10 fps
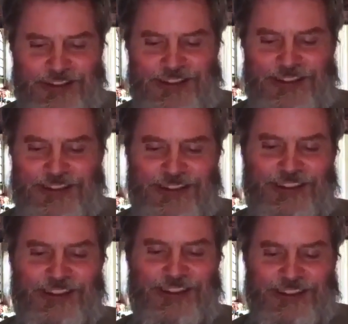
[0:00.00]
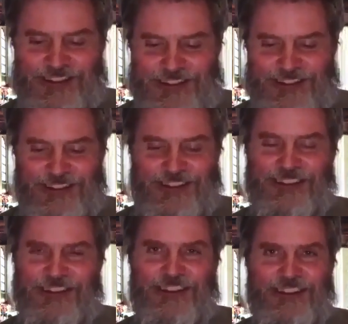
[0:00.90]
(no one is talking)